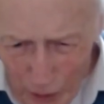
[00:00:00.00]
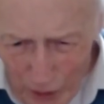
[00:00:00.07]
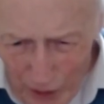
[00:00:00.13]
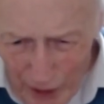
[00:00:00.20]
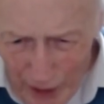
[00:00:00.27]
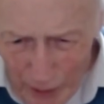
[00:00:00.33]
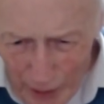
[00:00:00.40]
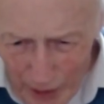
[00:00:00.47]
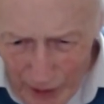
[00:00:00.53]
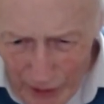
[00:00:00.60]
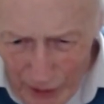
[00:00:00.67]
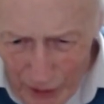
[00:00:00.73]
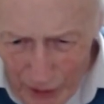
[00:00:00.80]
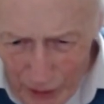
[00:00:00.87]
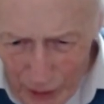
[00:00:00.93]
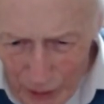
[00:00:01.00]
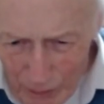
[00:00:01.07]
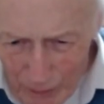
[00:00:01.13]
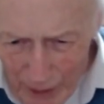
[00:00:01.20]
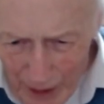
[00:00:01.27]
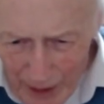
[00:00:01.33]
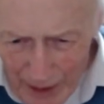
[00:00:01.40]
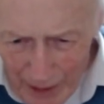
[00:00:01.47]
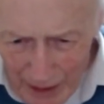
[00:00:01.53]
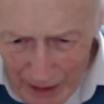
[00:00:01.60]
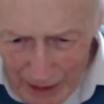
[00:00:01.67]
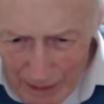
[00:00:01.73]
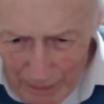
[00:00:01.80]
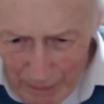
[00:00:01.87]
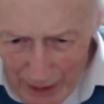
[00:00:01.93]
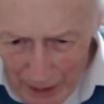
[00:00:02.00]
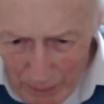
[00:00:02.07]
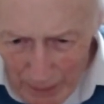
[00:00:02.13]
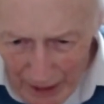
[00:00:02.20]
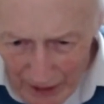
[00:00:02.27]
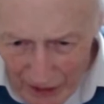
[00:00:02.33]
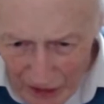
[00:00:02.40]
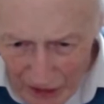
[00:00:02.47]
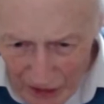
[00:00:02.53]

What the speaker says: to go into mathematics